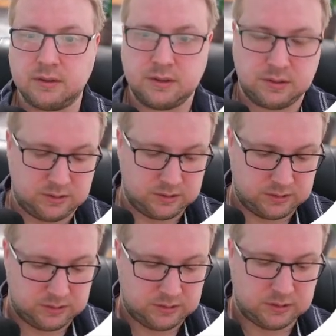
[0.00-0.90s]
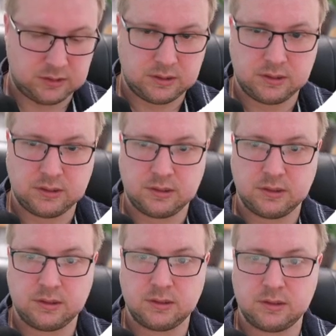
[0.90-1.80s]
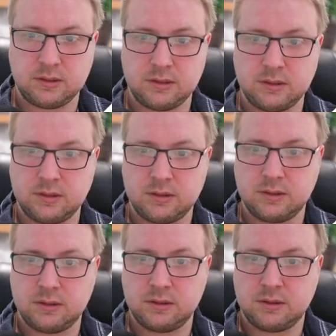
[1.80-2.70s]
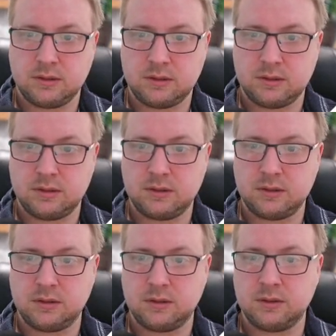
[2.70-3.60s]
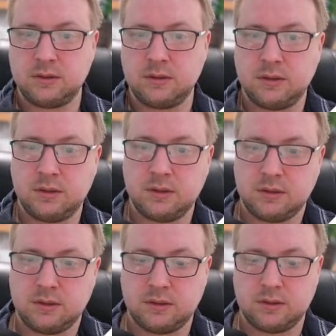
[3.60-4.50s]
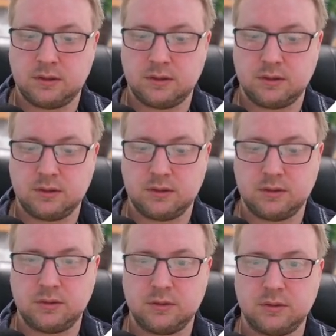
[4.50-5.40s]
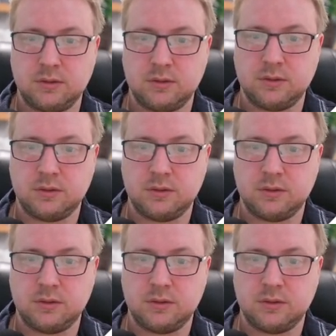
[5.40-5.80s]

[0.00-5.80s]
[no speech]